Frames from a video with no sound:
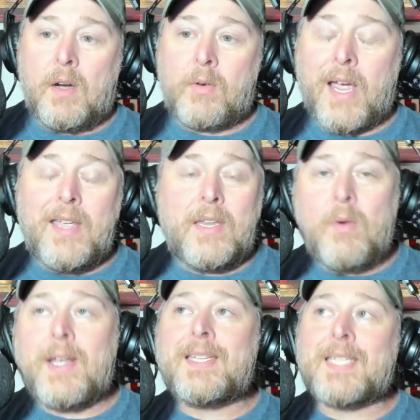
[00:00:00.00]
Okay,
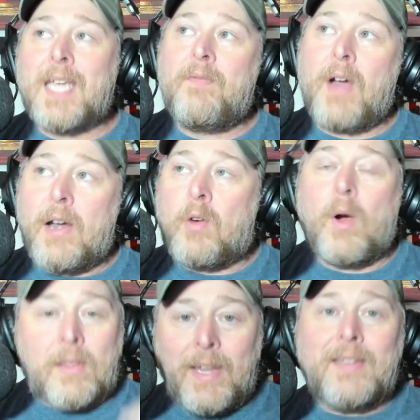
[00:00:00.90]
you could see very
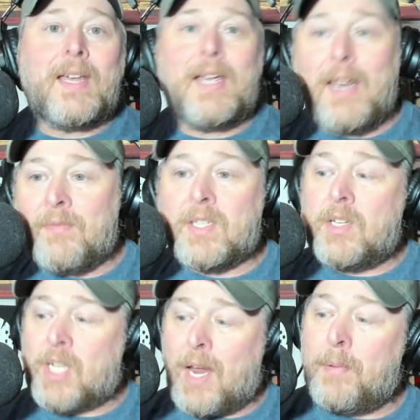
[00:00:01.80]
quickly in the N F
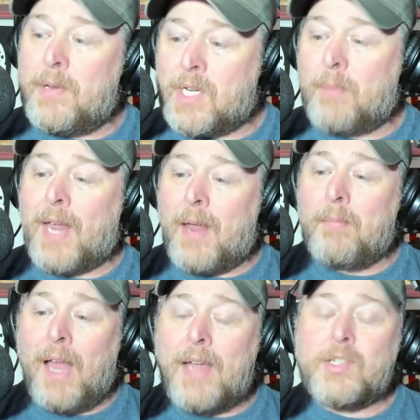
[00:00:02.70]
C Championship
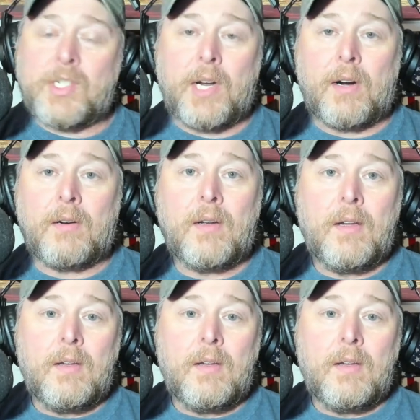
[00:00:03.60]
game last year,